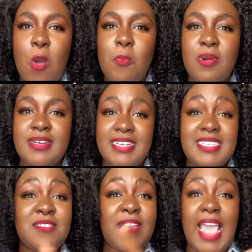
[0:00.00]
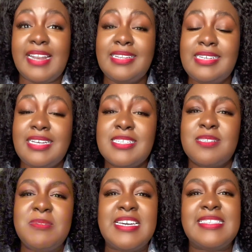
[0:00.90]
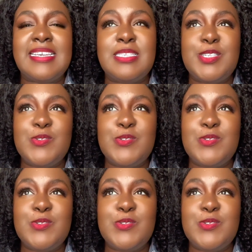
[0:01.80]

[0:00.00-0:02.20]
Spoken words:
Predictive analytics, because it's